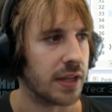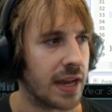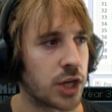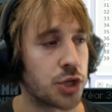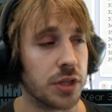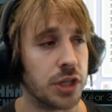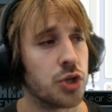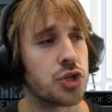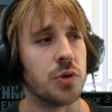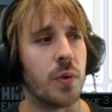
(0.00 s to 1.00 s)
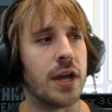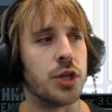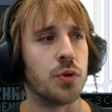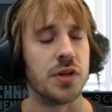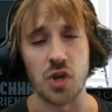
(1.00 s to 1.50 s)
And actually, usually what I
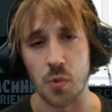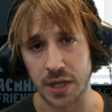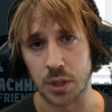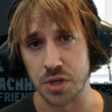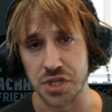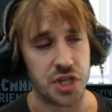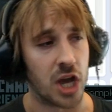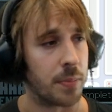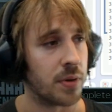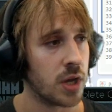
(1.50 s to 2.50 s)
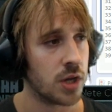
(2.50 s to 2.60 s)
do is a recurse stop.